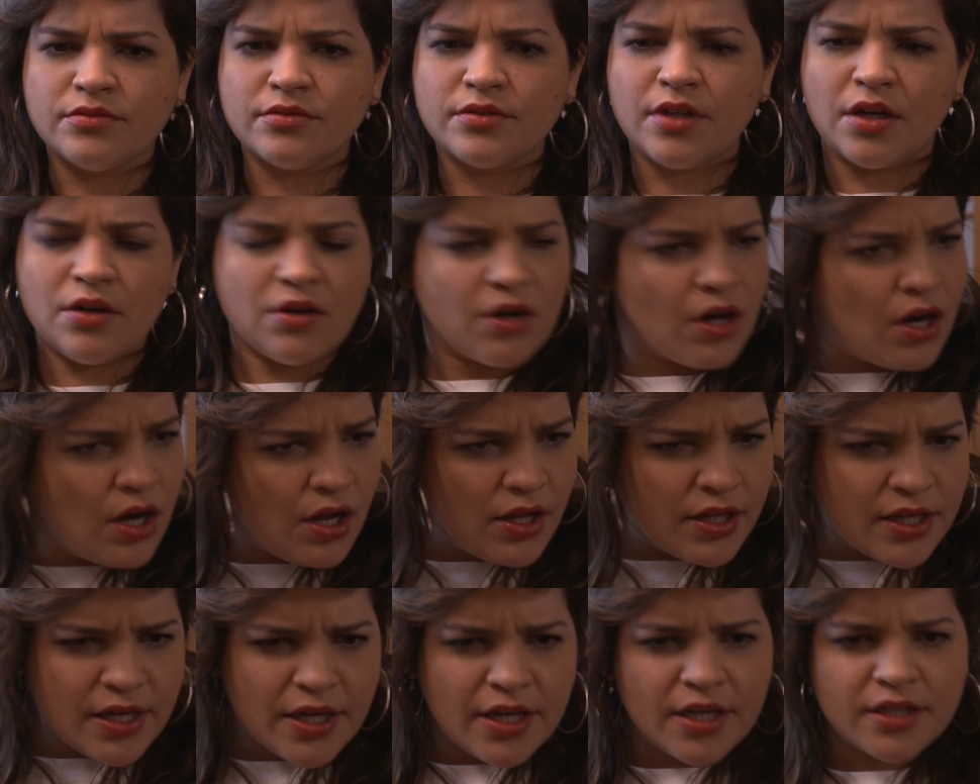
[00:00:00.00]

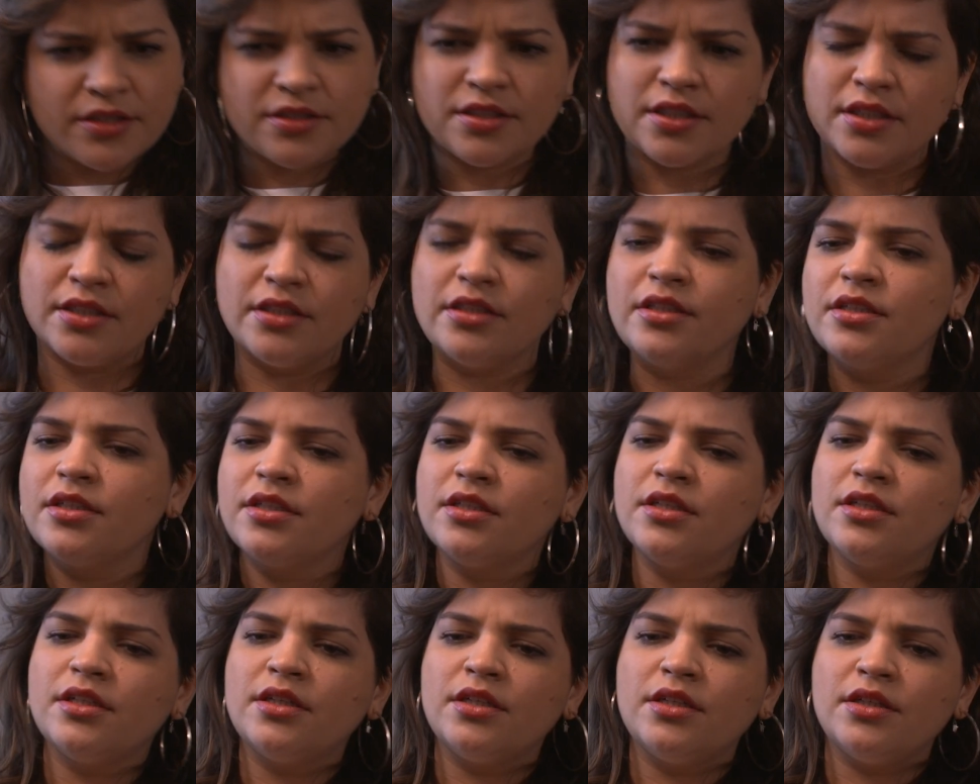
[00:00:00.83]
alcoholics, and,
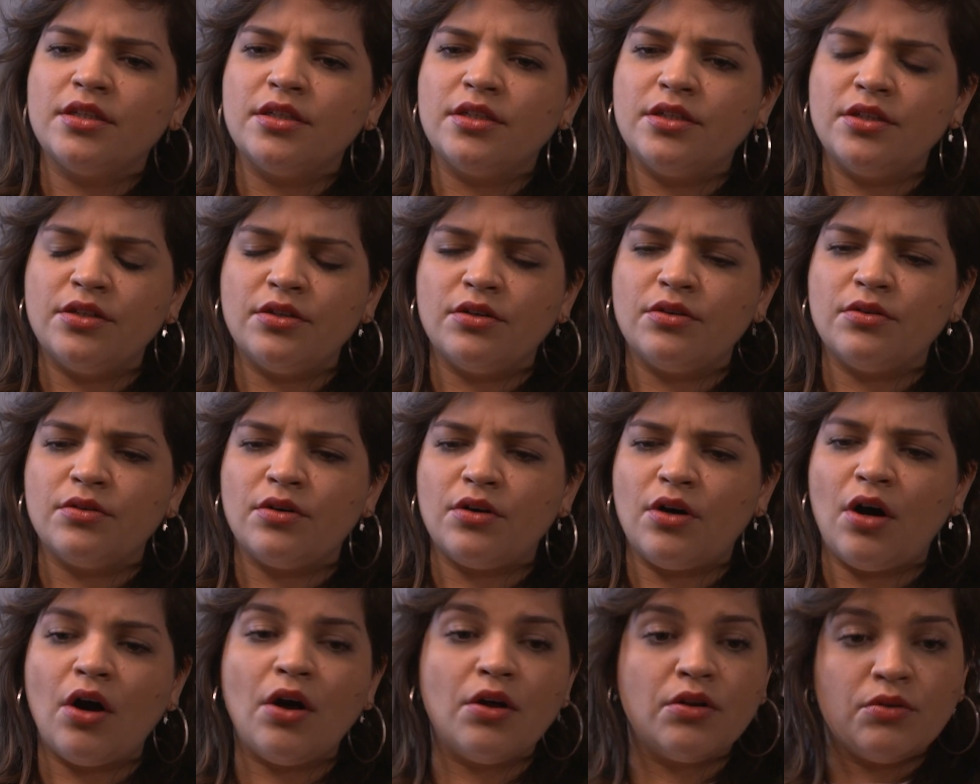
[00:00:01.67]

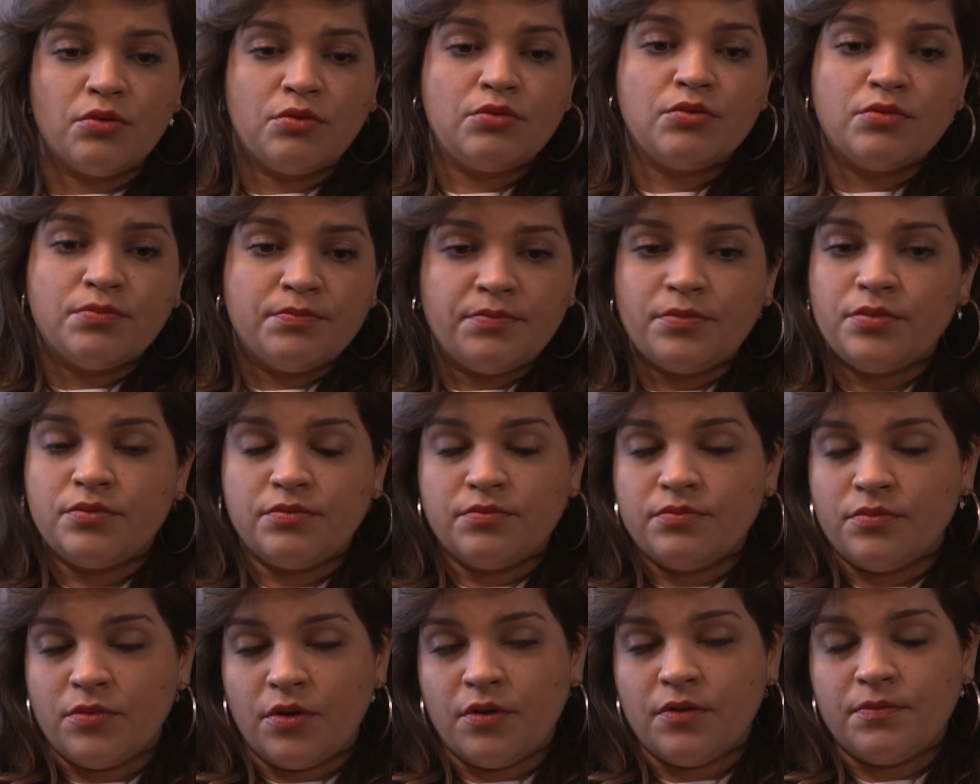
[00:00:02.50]
all
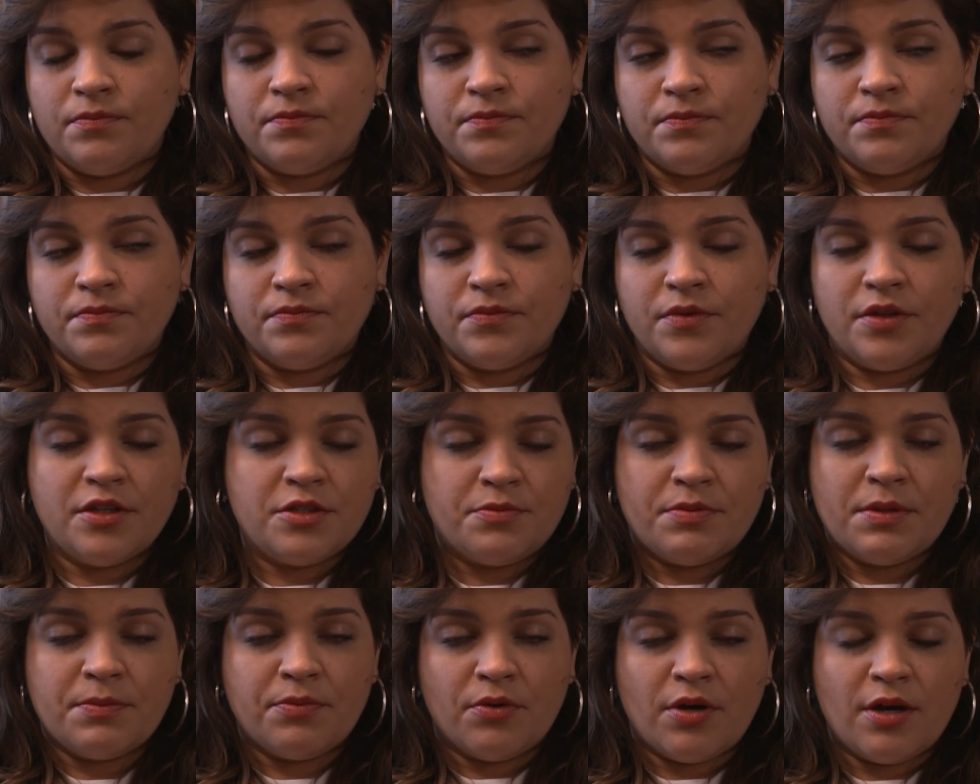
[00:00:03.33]
of these
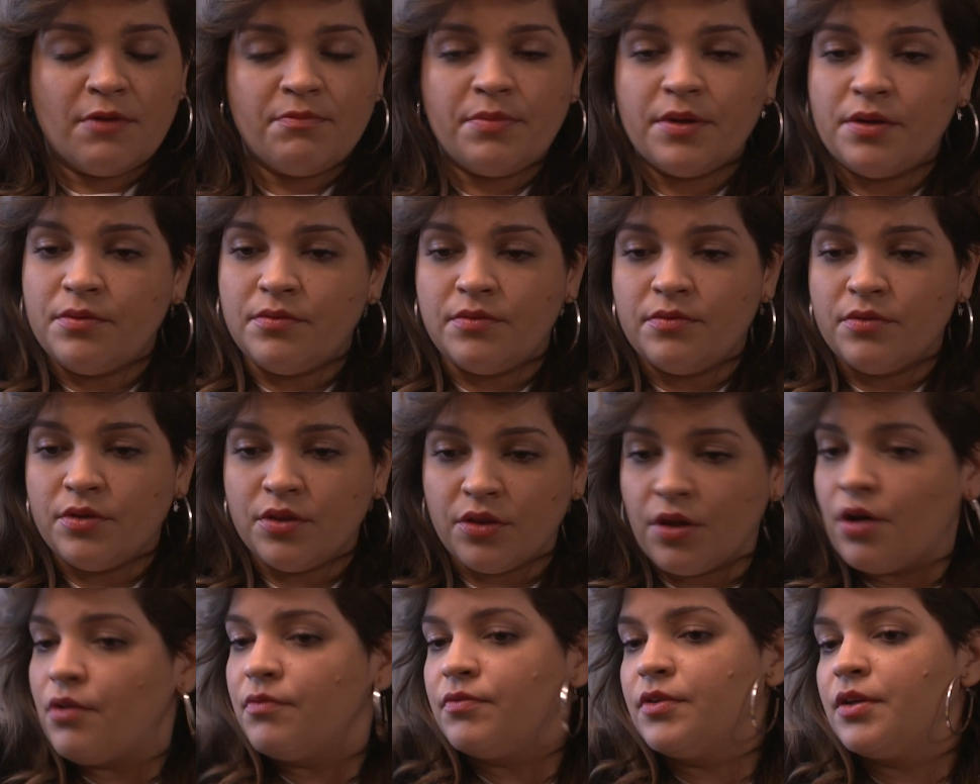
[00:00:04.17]
people have been
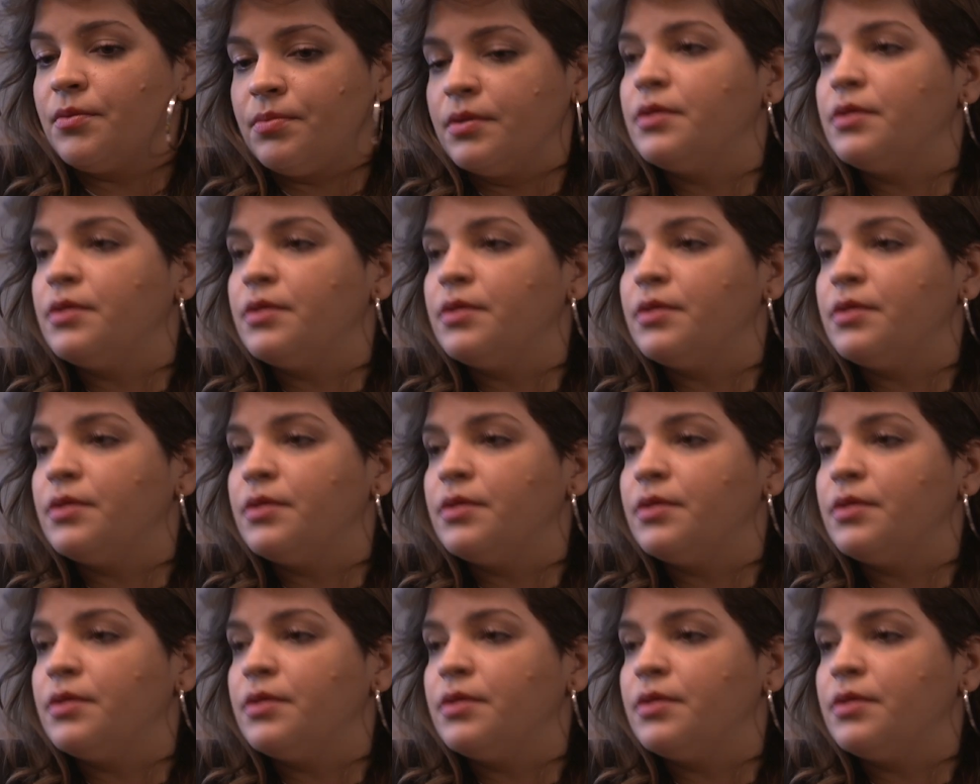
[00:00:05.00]
lovely